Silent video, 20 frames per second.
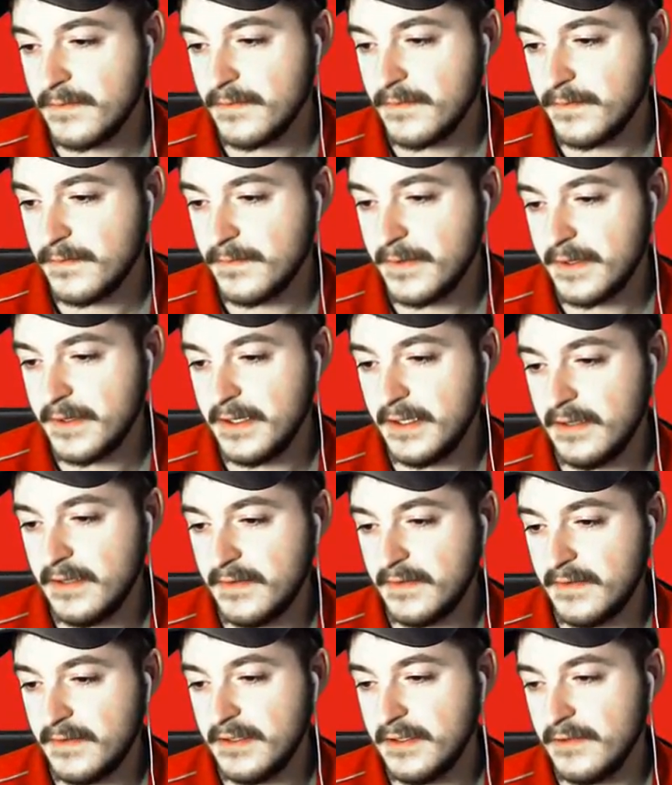We can
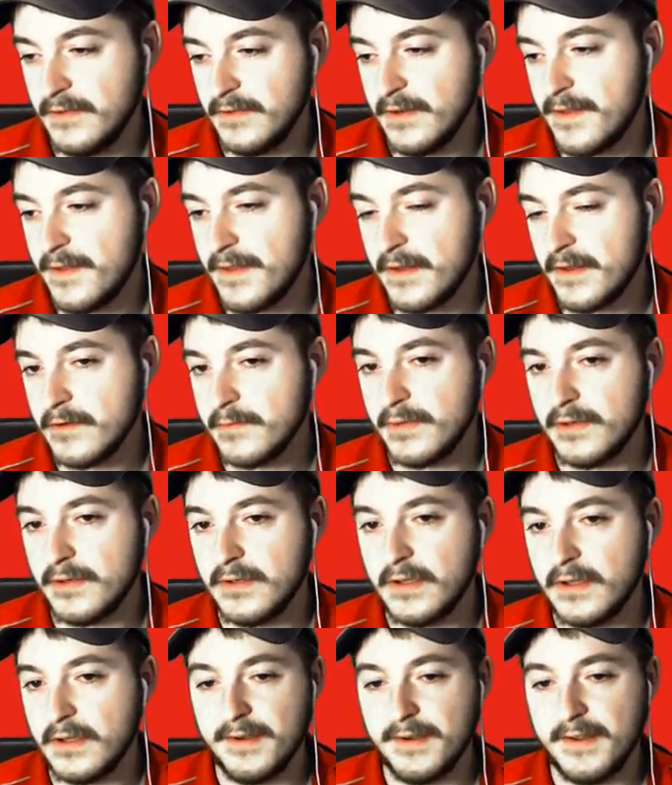easily do a Thunderbolt
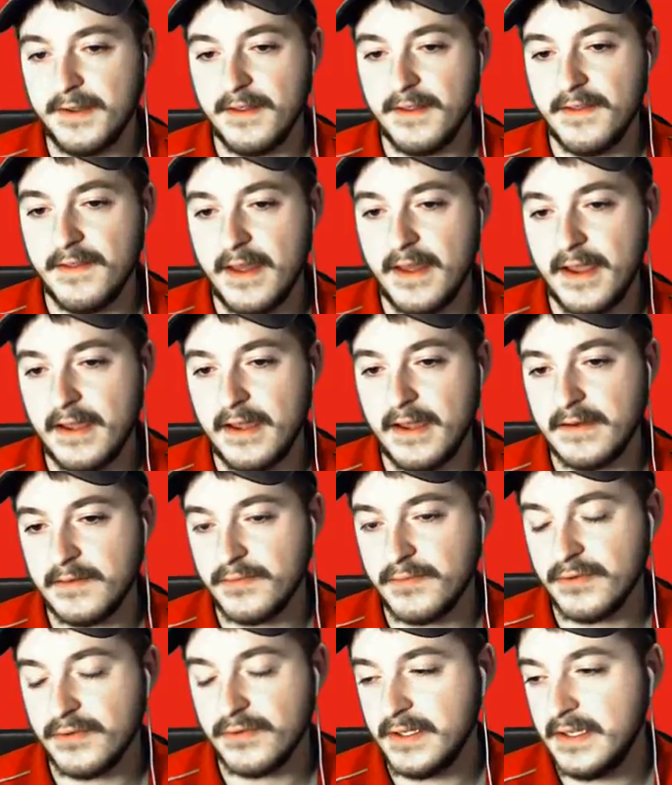on that
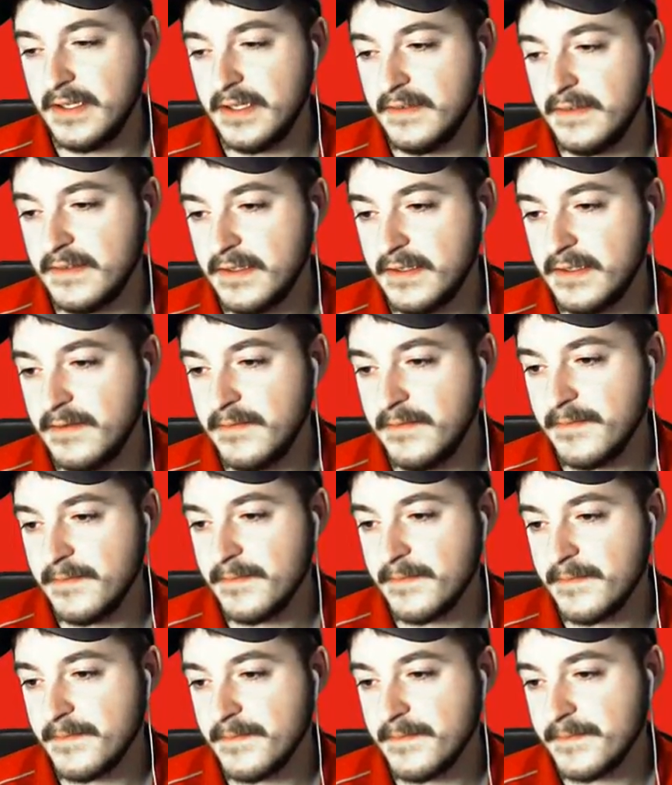pretty easily.
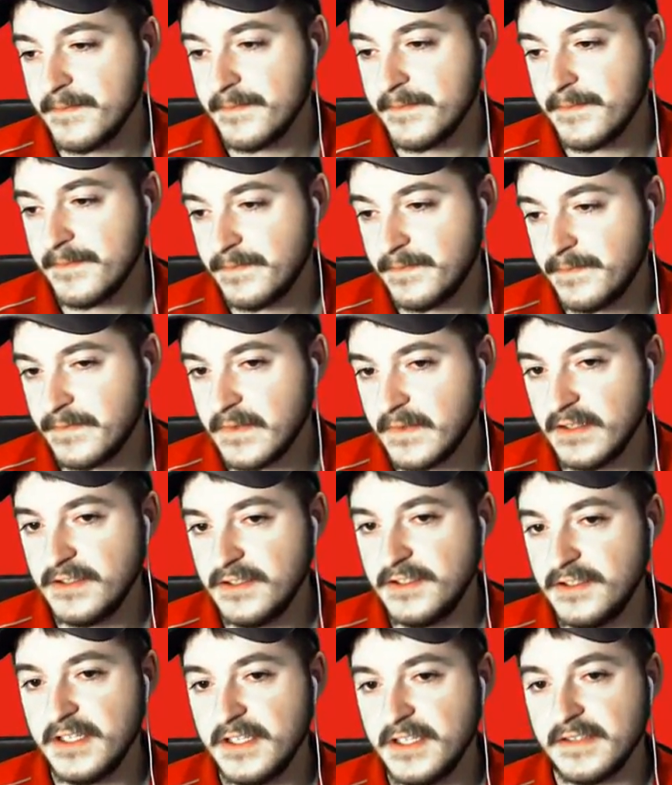
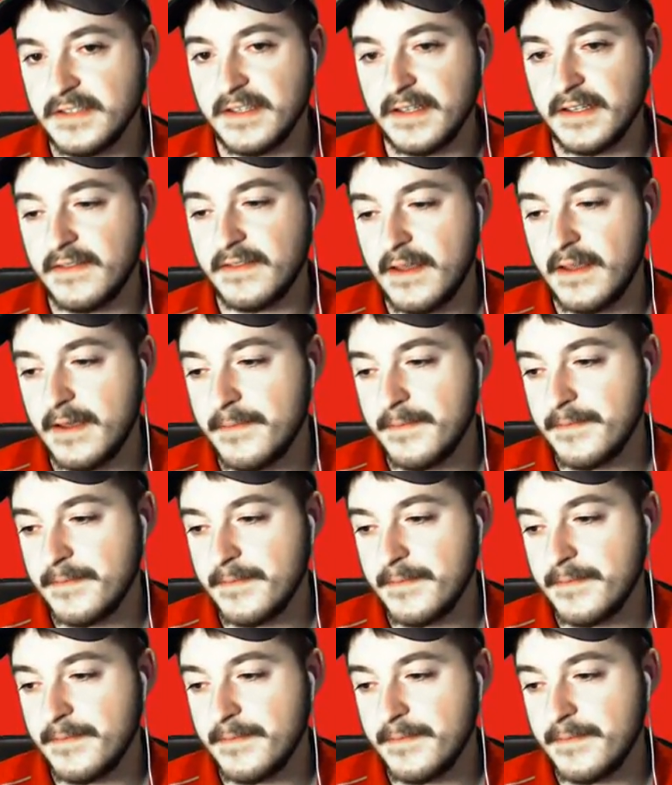Just like that.